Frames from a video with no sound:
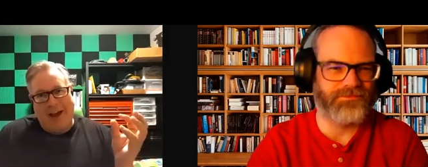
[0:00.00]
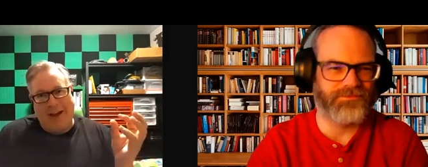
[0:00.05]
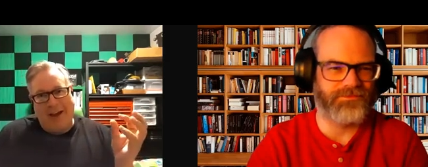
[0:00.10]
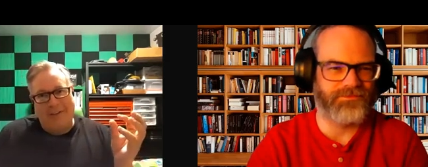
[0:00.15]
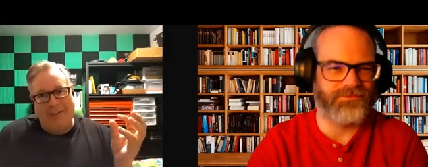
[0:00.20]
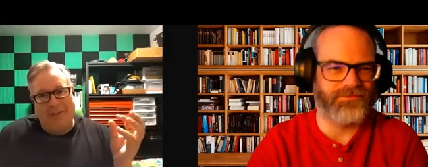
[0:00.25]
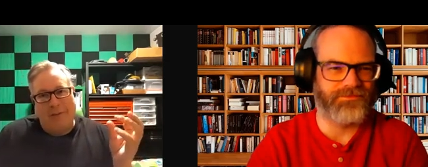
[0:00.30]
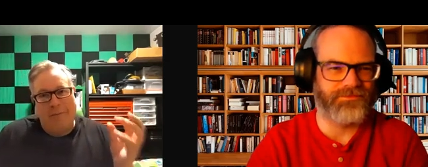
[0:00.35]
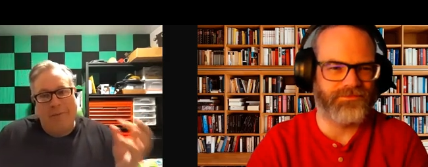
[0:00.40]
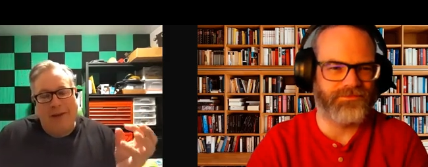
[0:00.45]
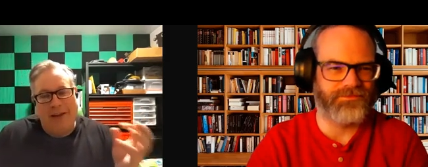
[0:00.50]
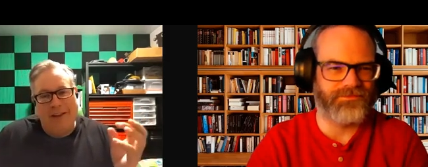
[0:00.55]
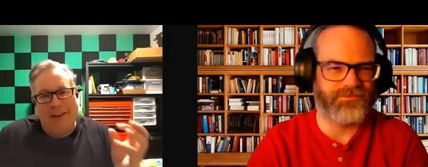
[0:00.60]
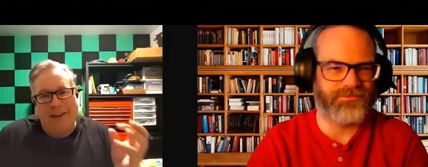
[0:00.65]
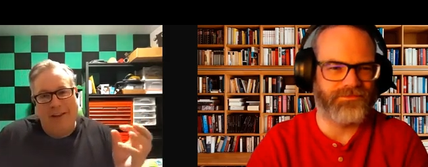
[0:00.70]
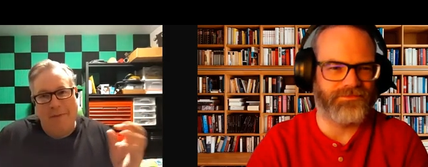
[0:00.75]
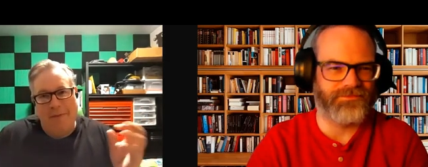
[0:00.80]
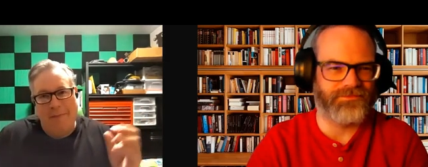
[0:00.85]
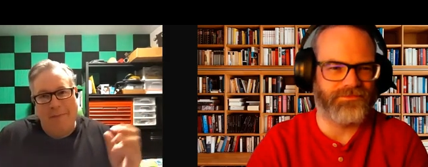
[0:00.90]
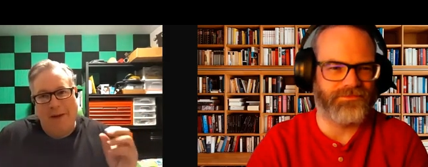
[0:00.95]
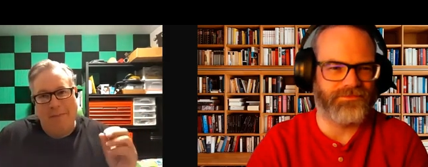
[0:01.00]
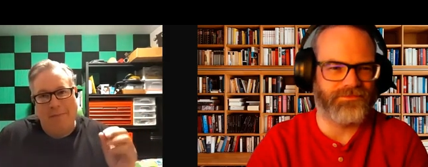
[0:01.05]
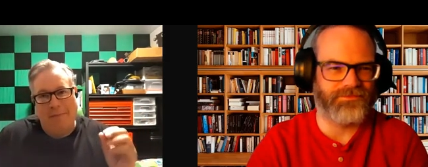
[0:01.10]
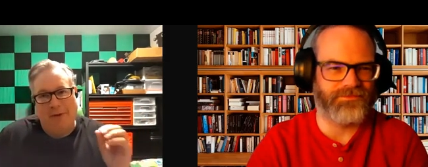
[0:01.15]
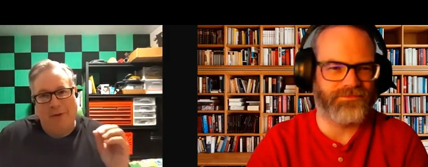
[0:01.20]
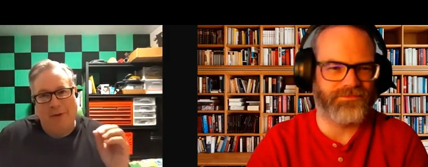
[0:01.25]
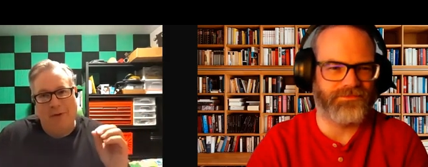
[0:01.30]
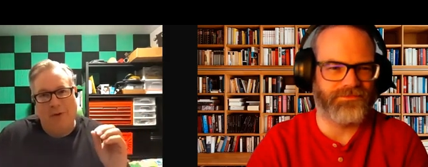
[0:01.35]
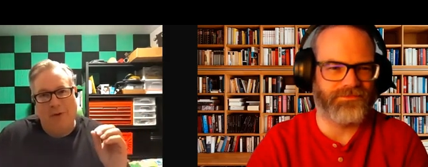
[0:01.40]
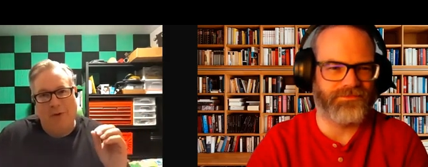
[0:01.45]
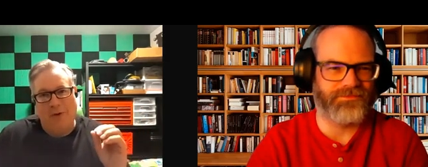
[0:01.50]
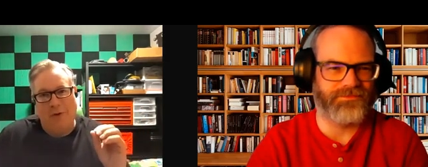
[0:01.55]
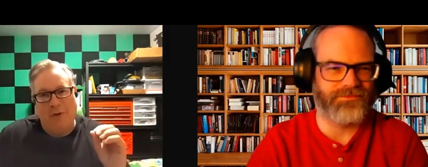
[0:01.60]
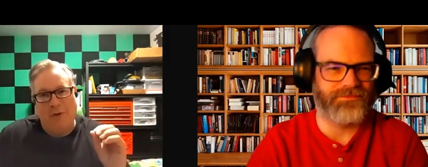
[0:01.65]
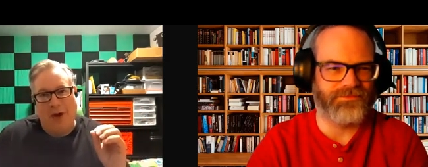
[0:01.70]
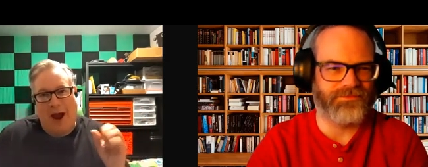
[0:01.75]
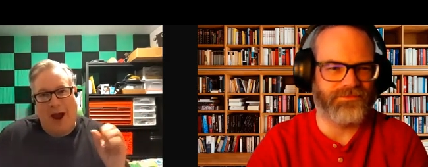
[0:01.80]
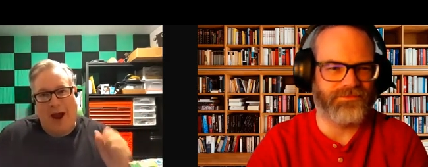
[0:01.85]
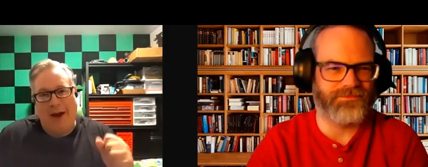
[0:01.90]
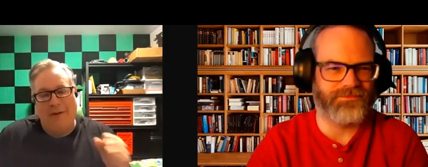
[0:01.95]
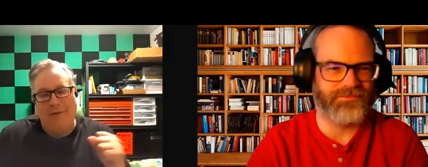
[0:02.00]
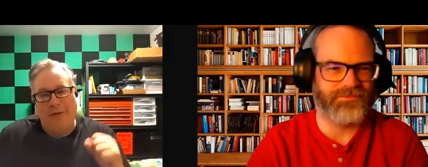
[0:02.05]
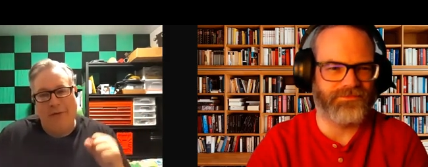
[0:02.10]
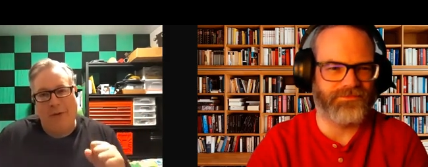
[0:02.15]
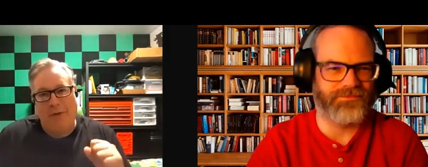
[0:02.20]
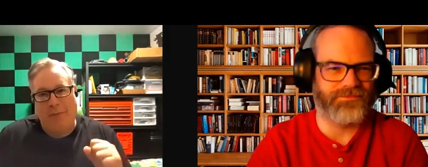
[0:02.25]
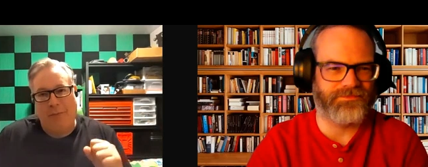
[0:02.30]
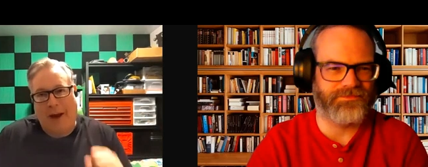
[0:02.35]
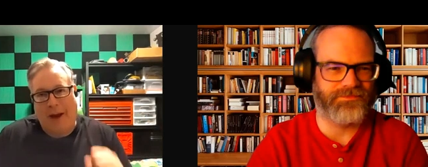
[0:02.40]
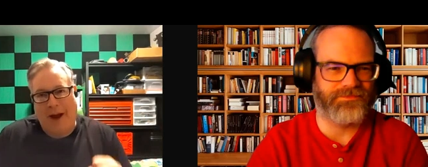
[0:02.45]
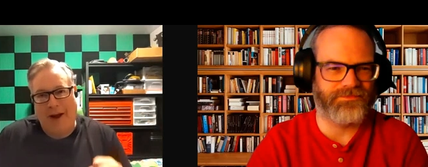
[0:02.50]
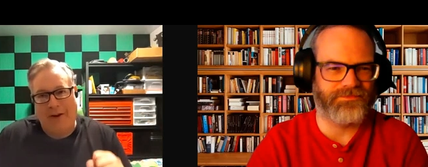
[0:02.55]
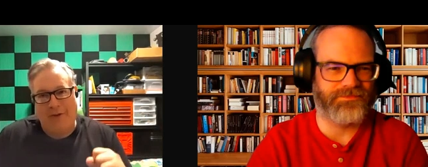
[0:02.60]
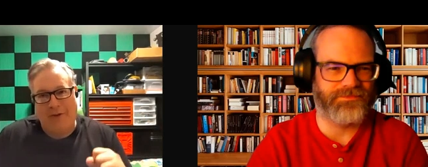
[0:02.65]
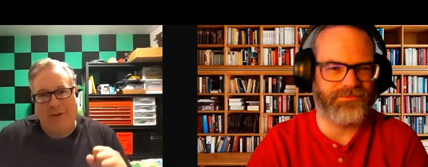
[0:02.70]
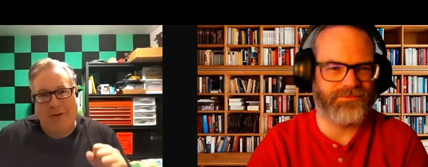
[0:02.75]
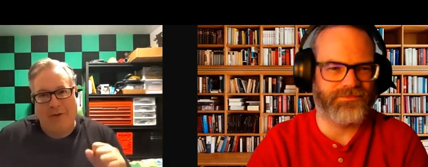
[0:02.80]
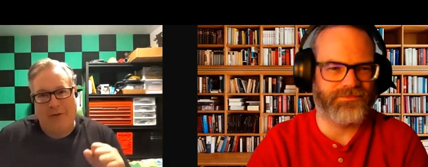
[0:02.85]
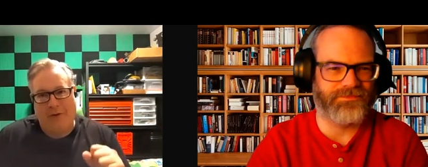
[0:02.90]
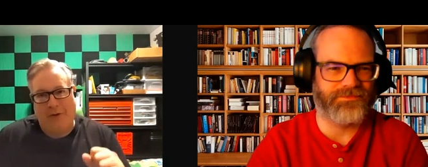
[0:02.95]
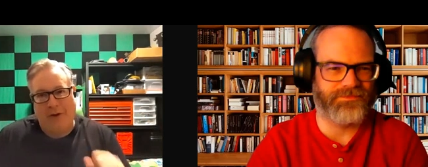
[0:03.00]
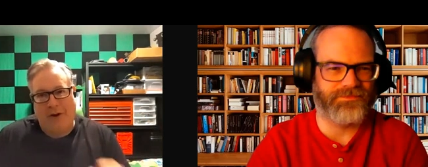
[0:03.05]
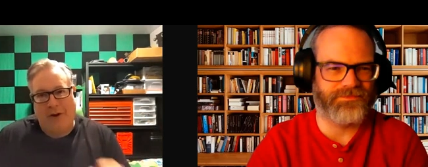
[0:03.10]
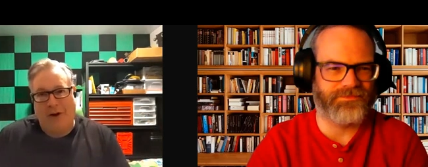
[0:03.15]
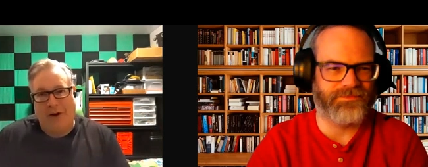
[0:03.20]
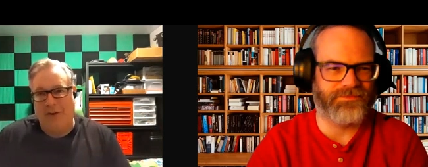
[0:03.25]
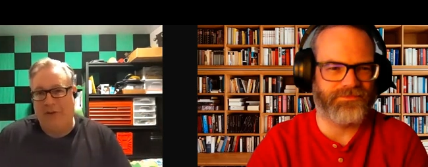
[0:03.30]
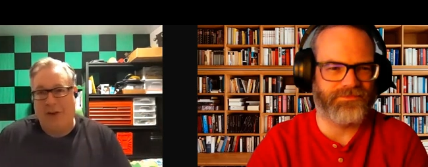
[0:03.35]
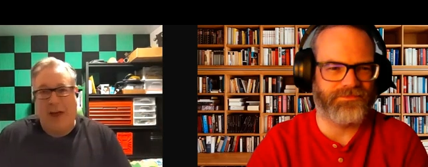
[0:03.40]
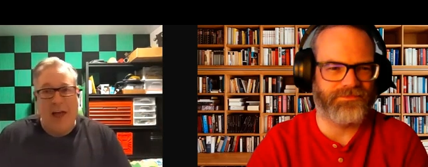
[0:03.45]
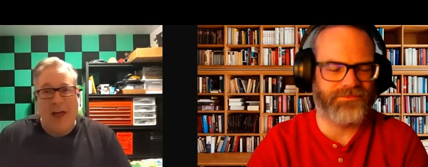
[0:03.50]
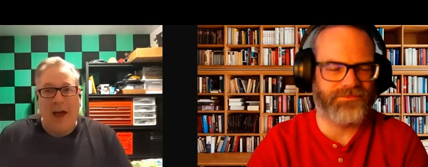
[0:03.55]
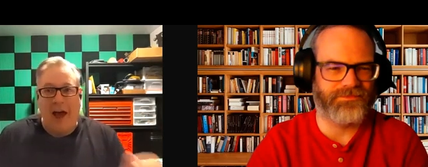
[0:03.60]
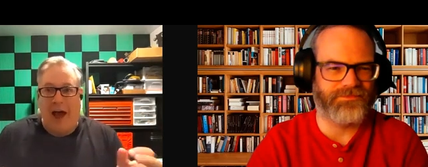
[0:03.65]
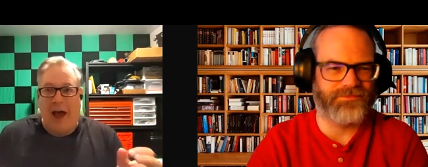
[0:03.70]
Speaker 1: as appealing to people who have those passions for cars.